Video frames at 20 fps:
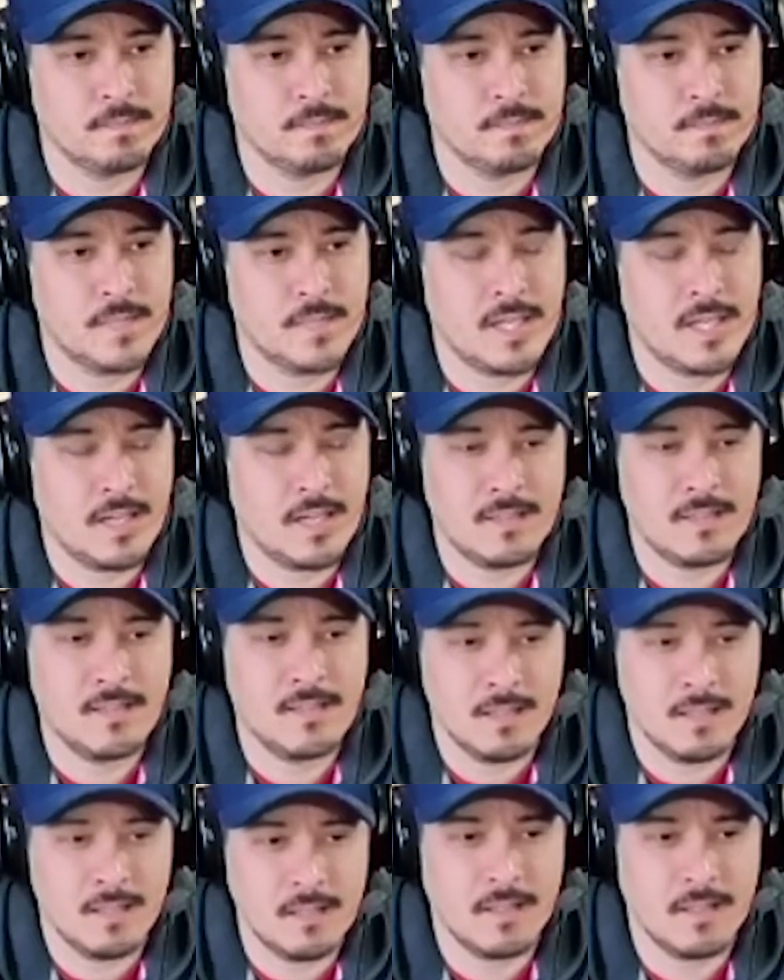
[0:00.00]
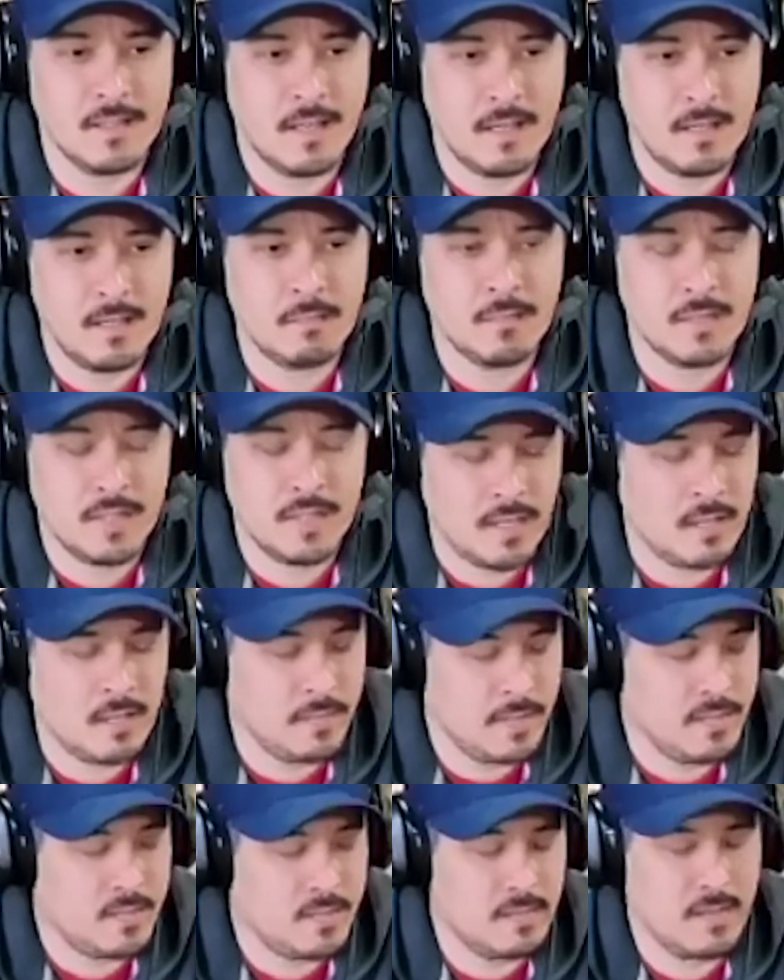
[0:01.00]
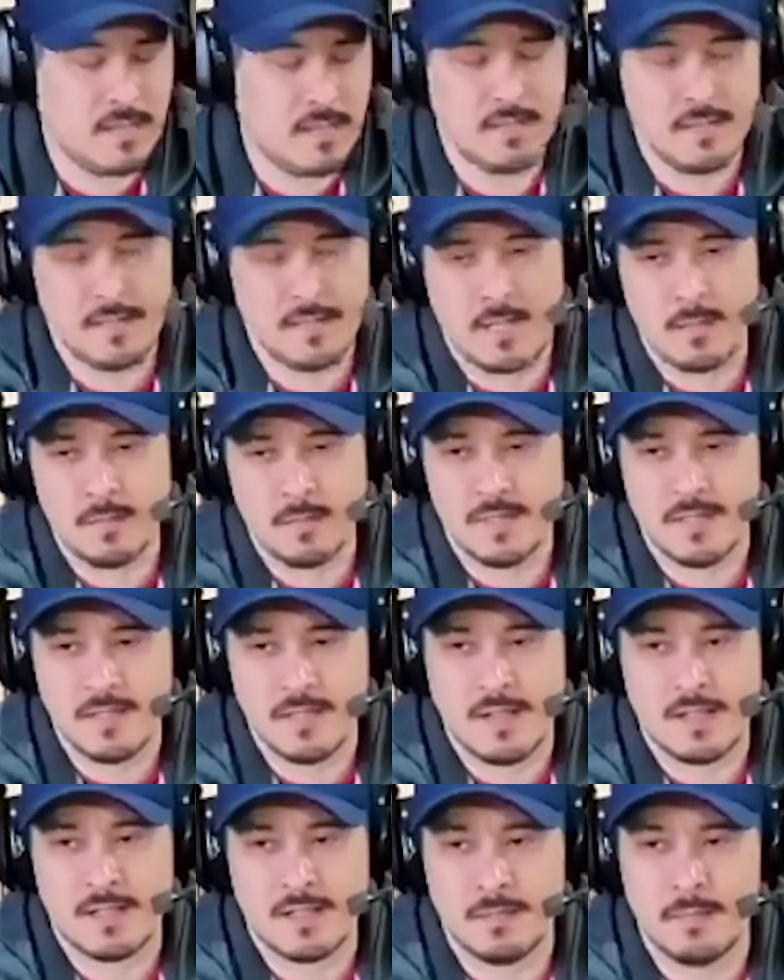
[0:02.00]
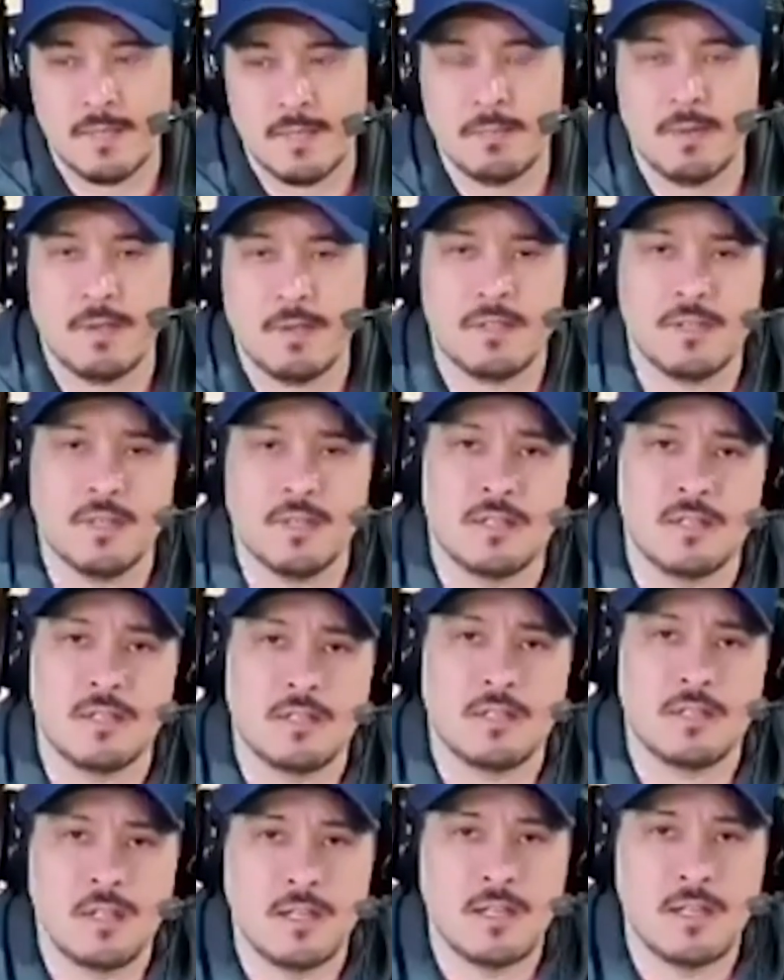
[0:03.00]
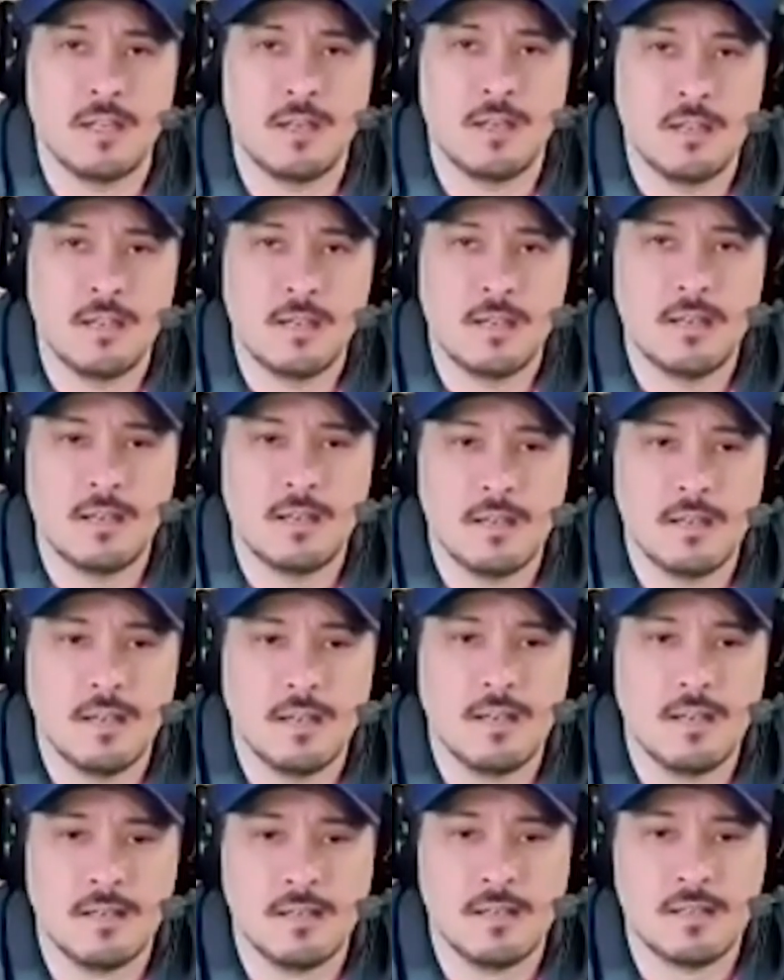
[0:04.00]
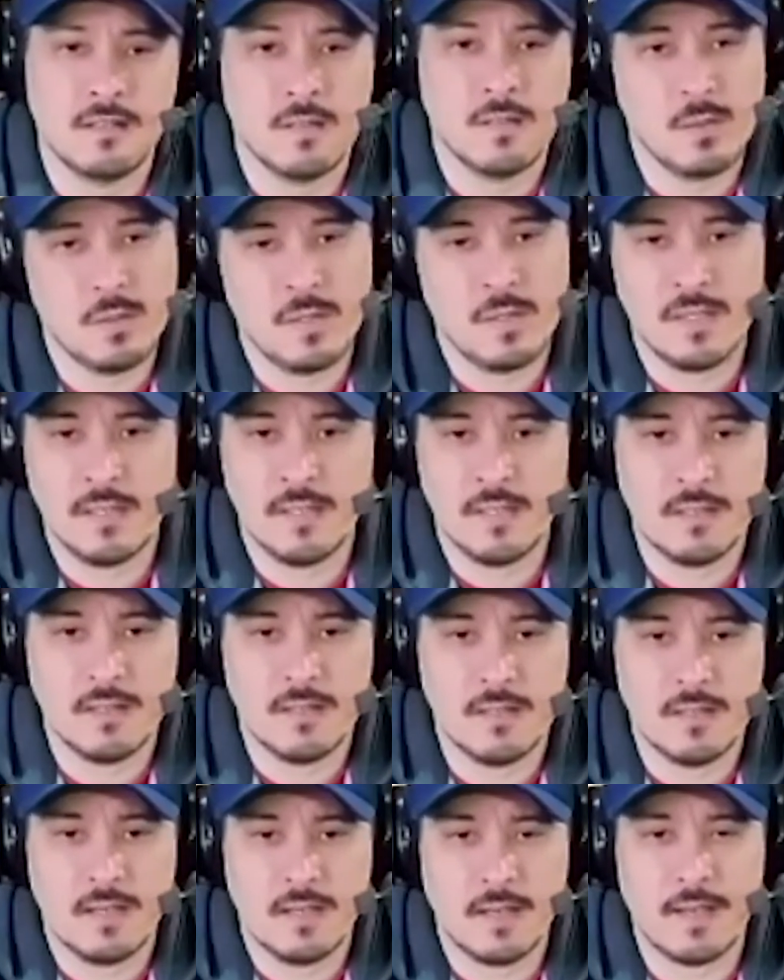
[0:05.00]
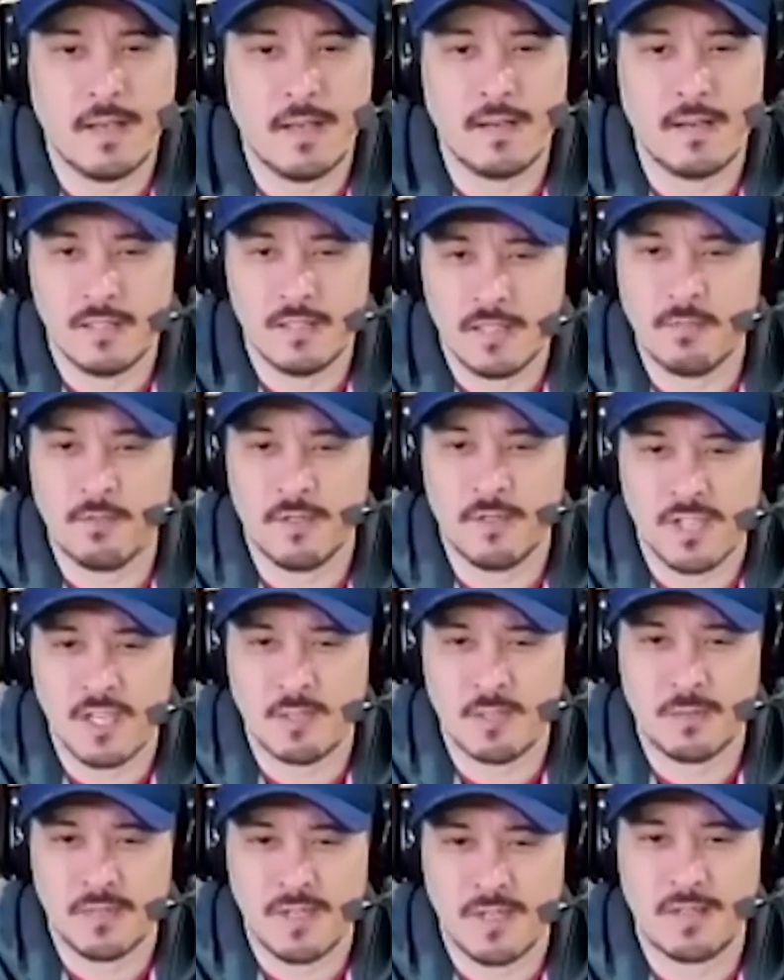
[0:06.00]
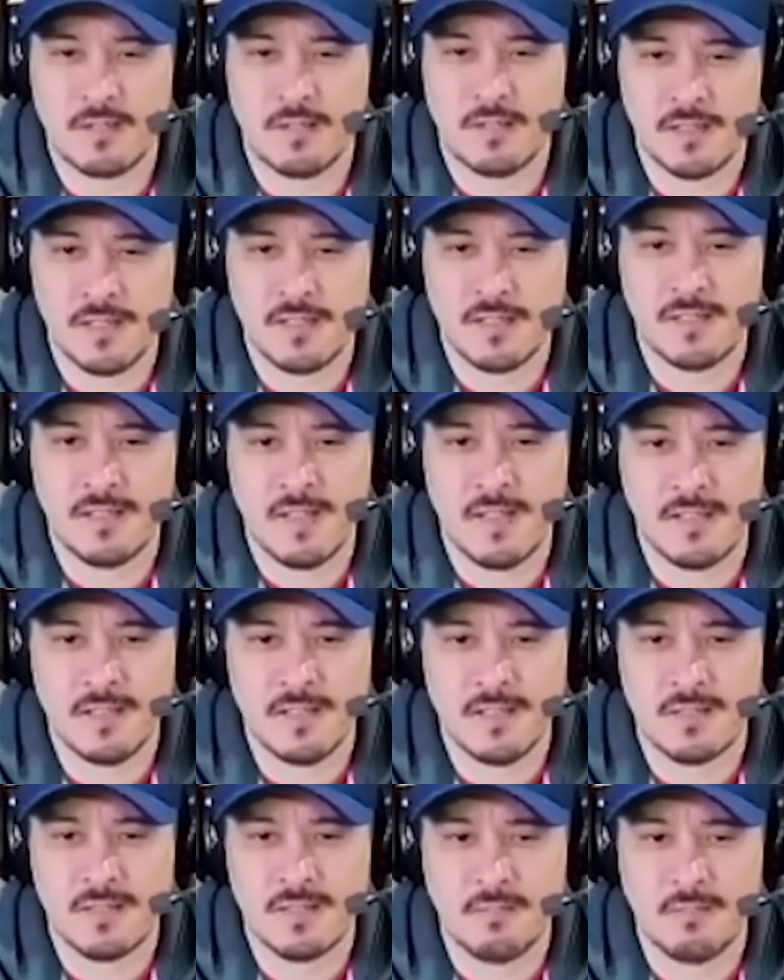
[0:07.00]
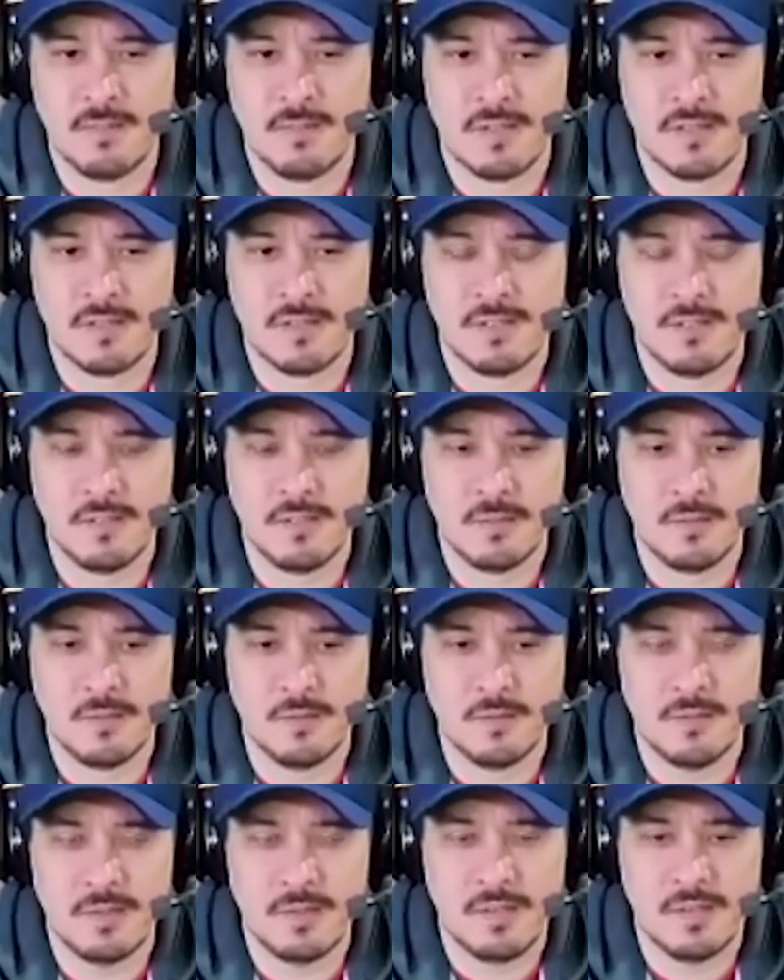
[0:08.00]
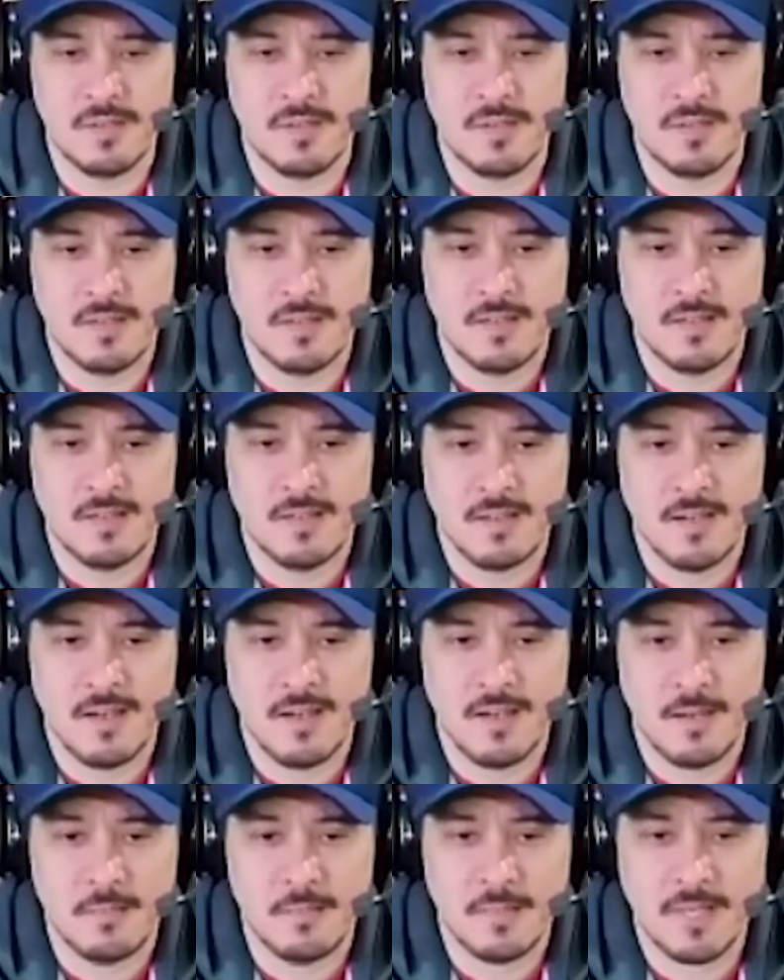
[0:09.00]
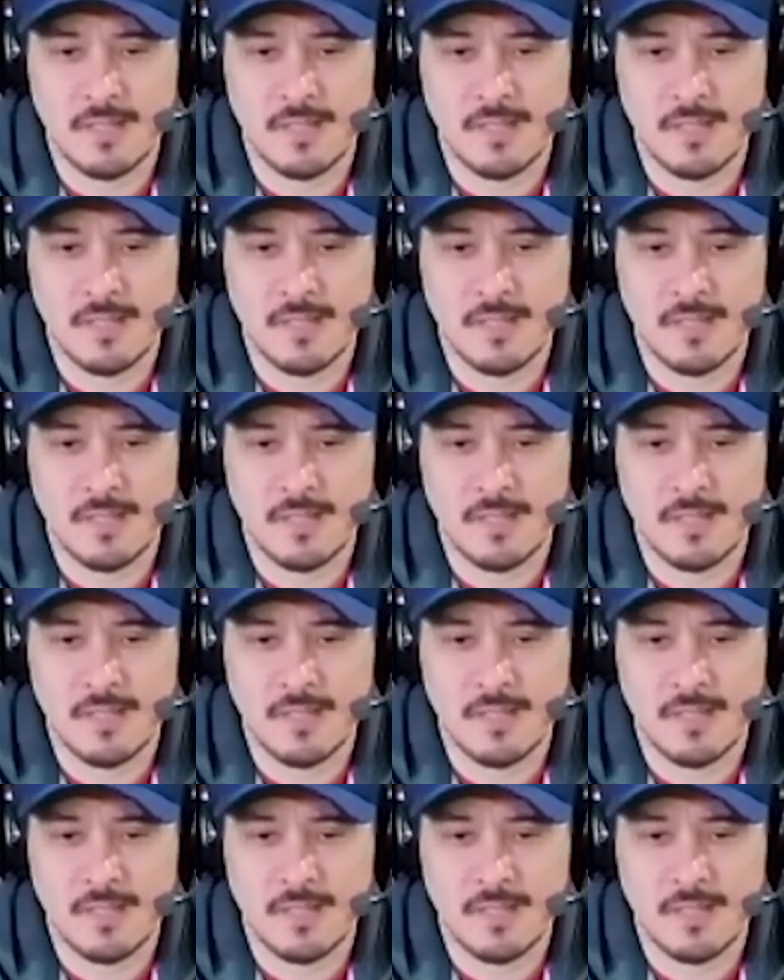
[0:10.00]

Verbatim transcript: and I think the hel- the helmet. I think that was the next big purchase. And slowly, I got a different chest protector since then. So I've bought two, um, and then